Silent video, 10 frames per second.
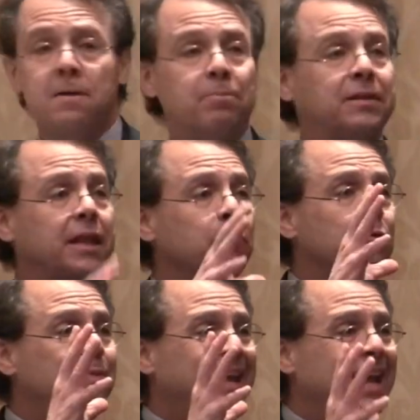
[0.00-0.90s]
but that it
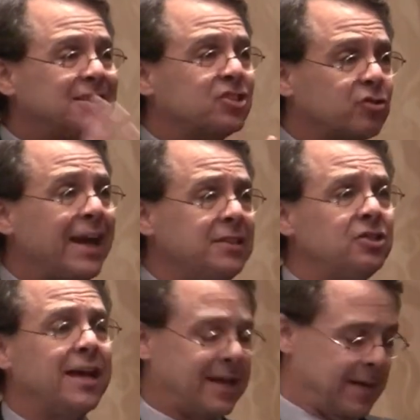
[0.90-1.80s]
would be a
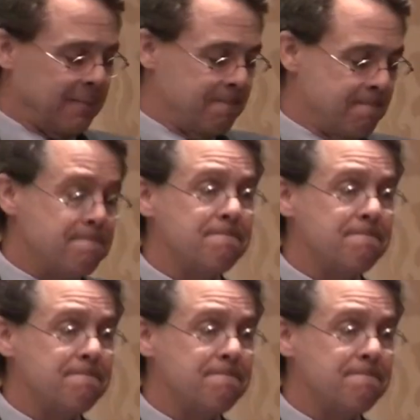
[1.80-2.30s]
straitjacket